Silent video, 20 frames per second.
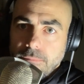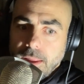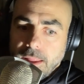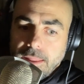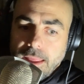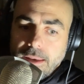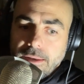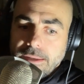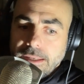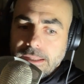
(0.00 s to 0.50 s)

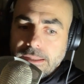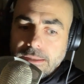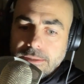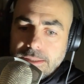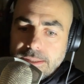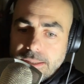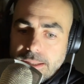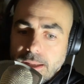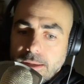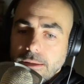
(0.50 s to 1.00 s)
And that
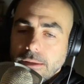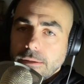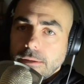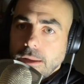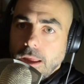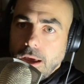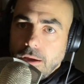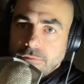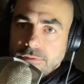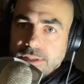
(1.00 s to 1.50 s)

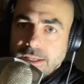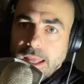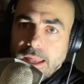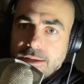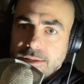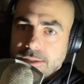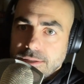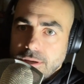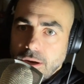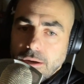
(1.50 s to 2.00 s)
love's got
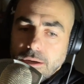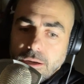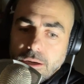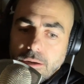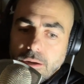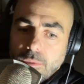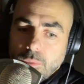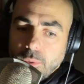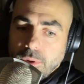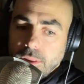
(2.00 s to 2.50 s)
to start
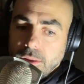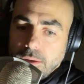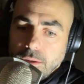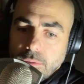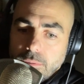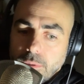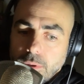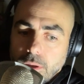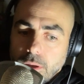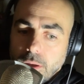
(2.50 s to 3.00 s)
with you.